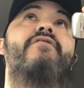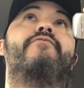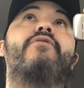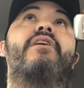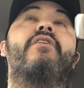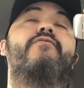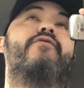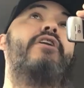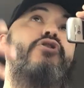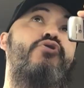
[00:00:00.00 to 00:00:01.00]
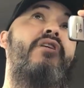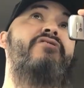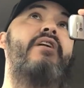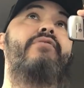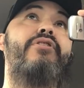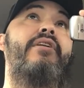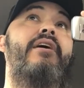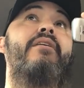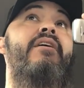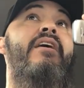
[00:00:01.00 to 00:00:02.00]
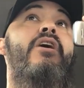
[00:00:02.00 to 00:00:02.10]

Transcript: a fleet of trucks and everything.